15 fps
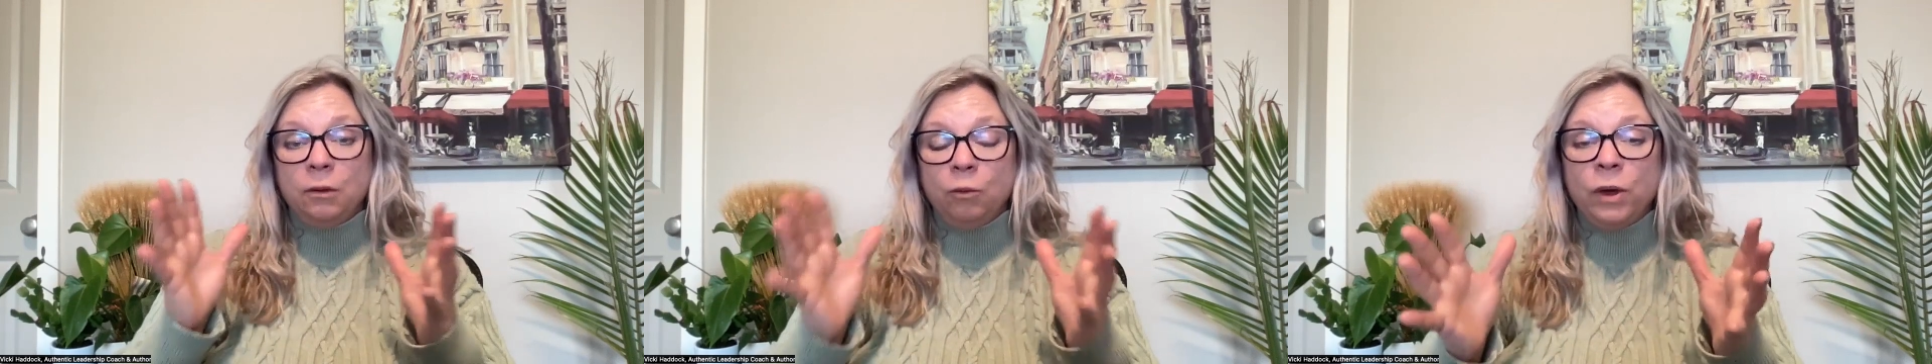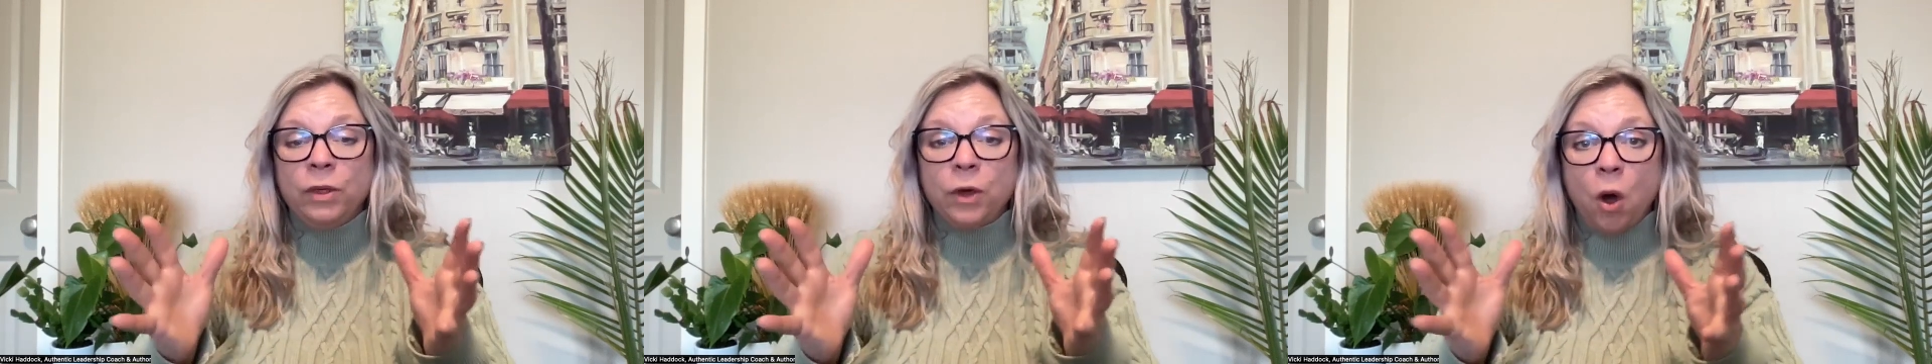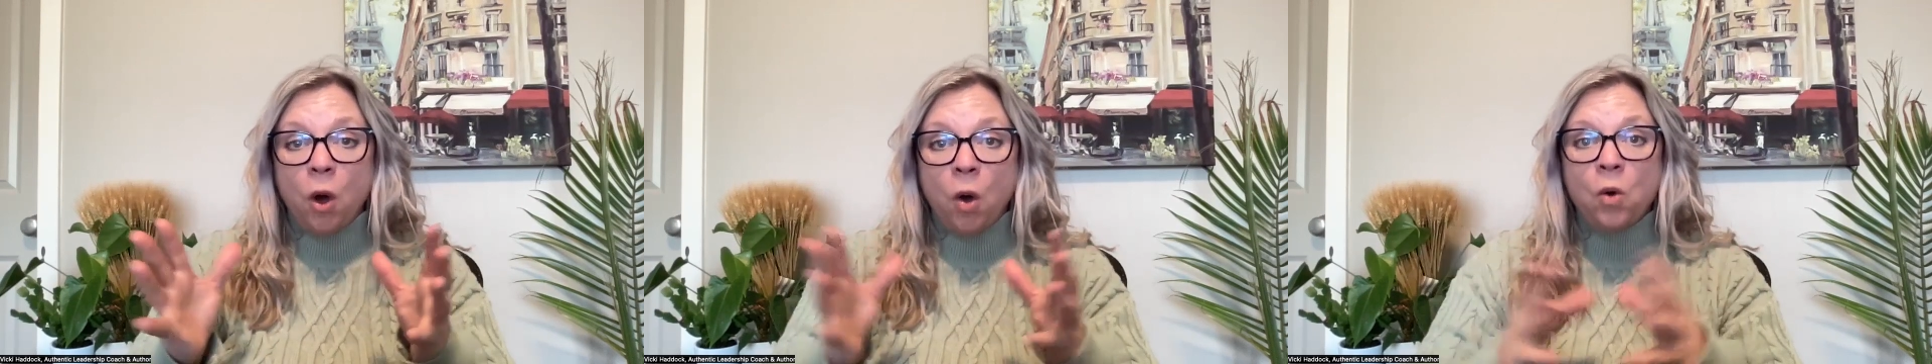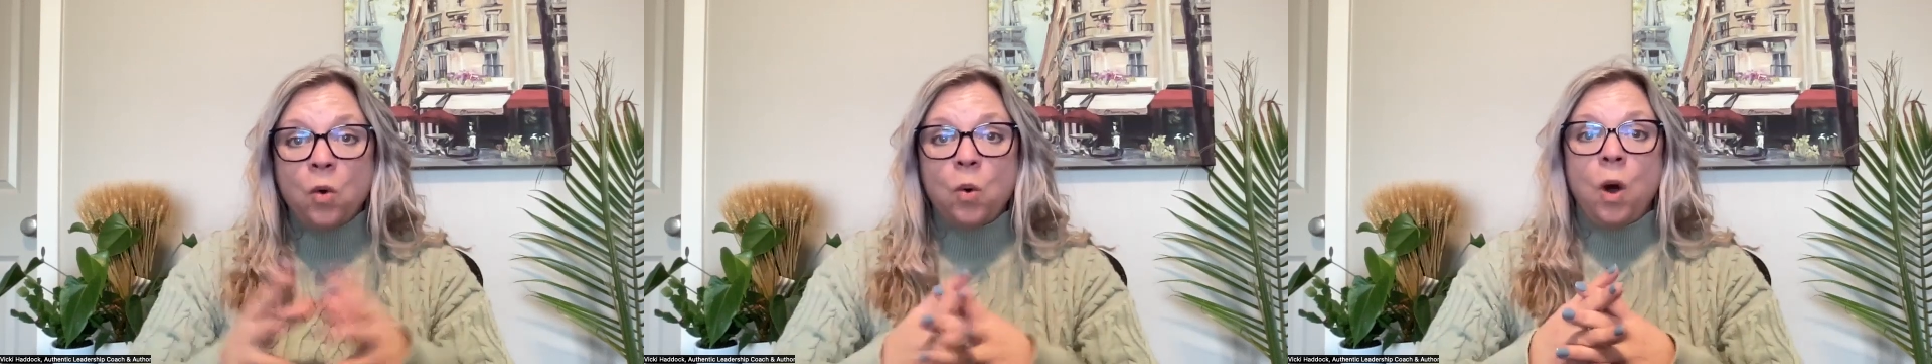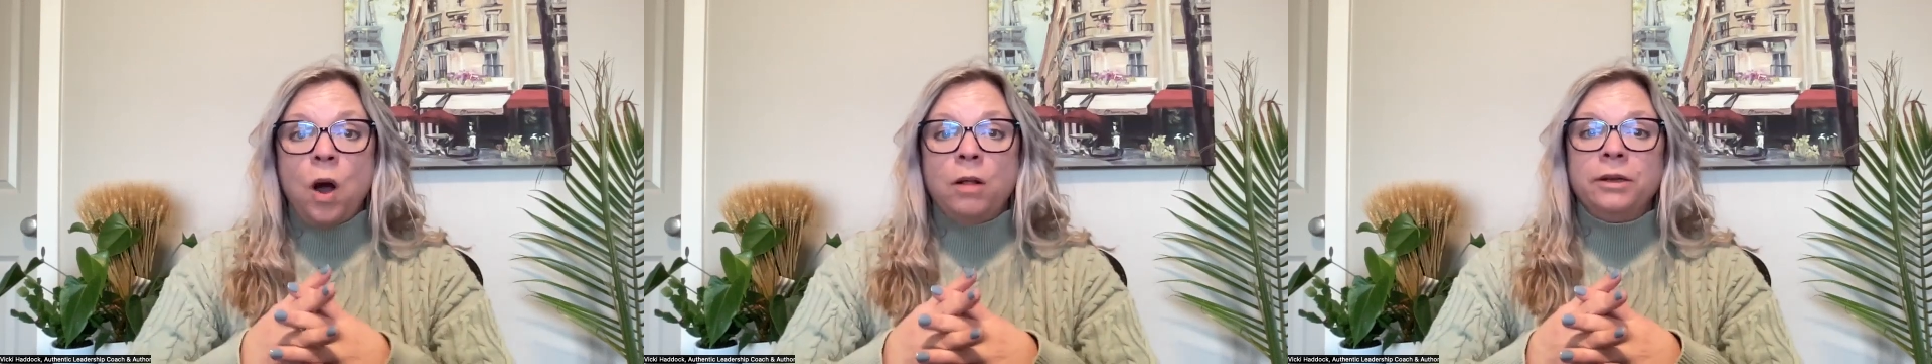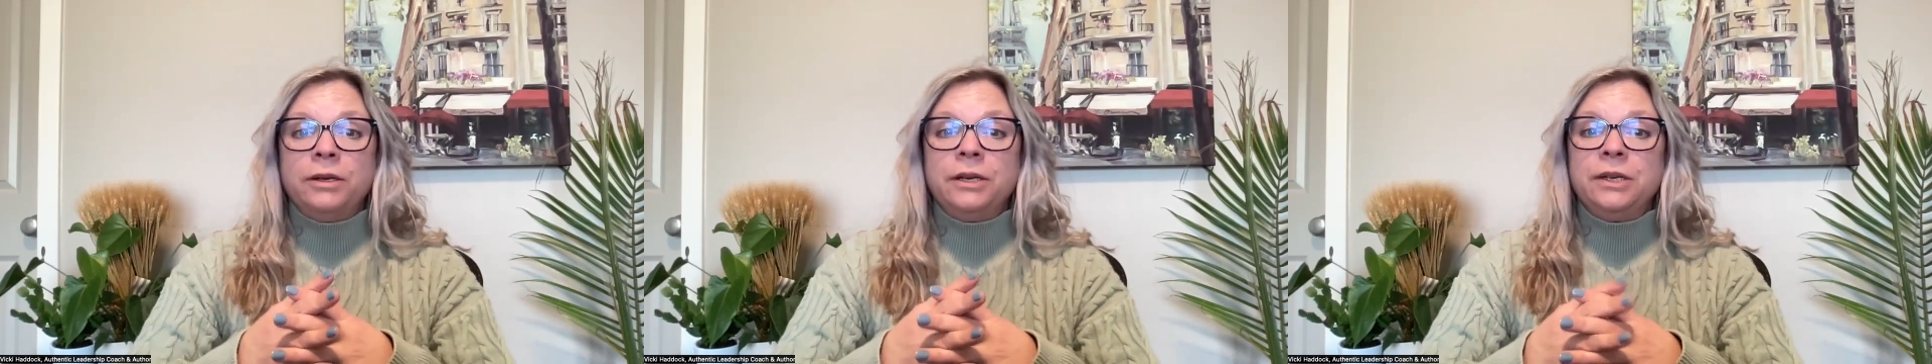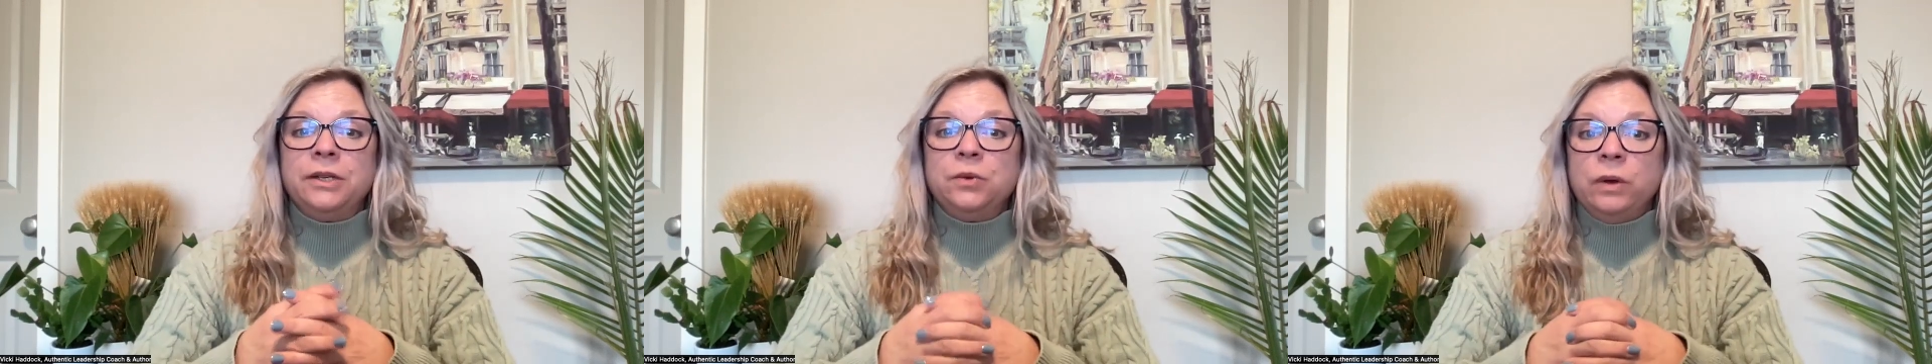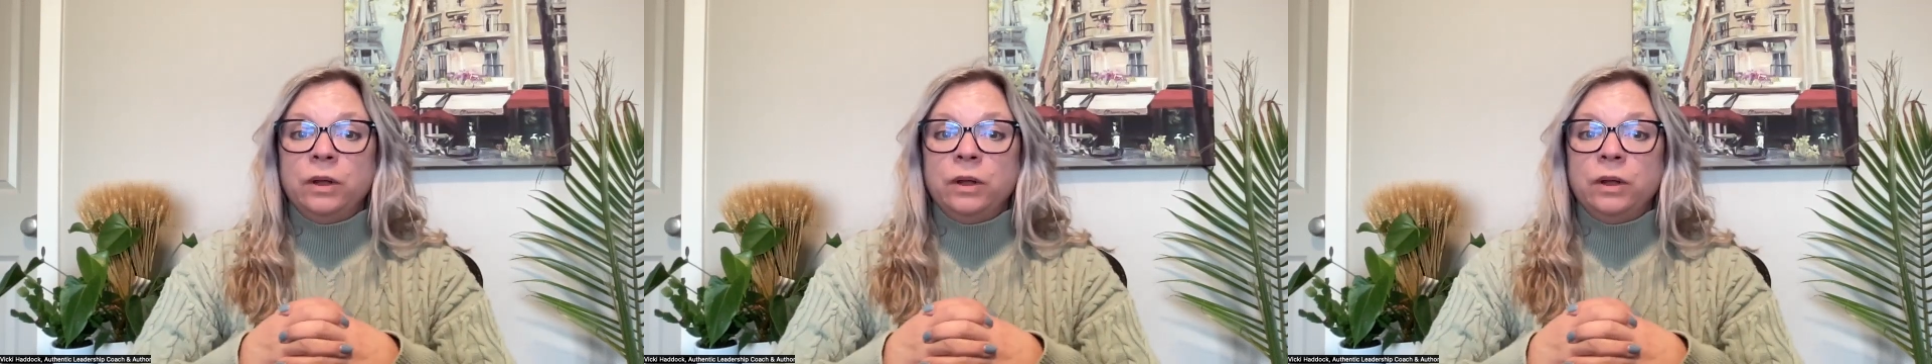with all qualities,